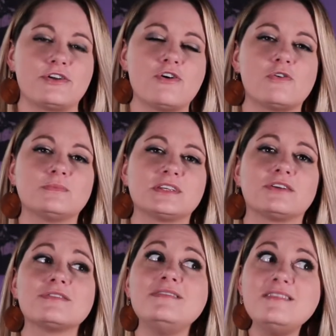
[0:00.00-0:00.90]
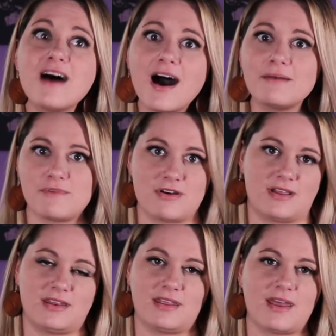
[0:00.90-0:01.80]
than homes that are not
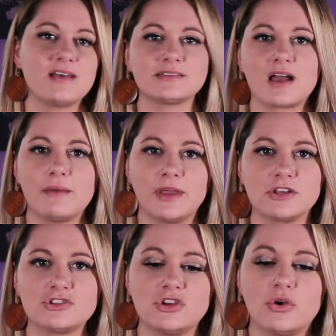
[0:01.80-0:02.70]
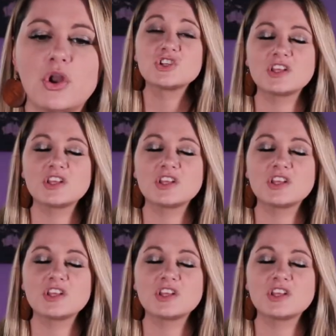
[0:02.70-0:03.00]
marketed as coming soon.